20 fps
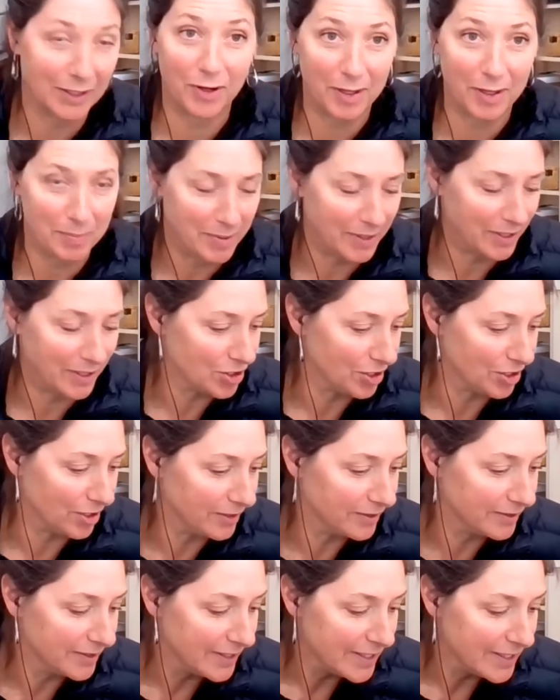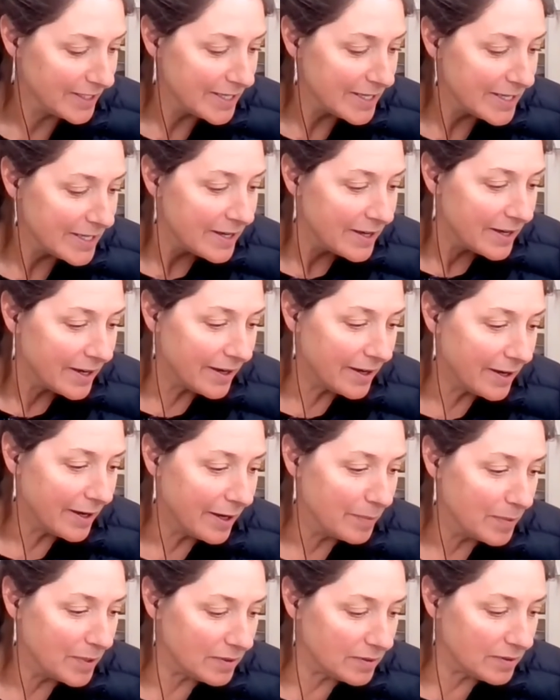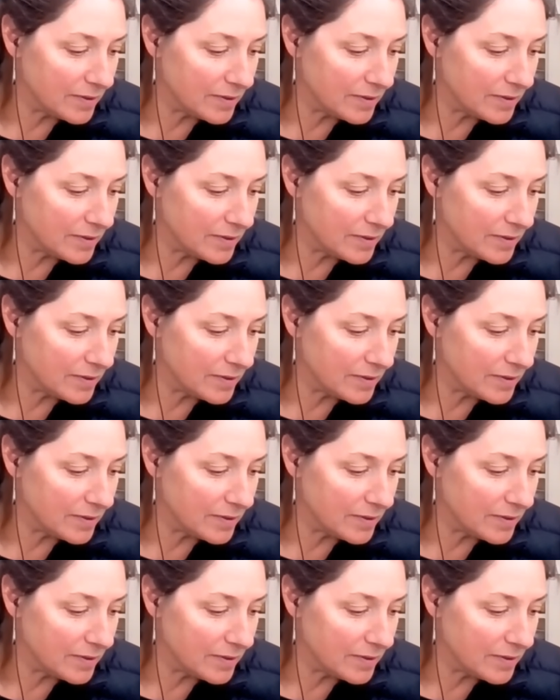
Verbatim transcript: a great picture. Um,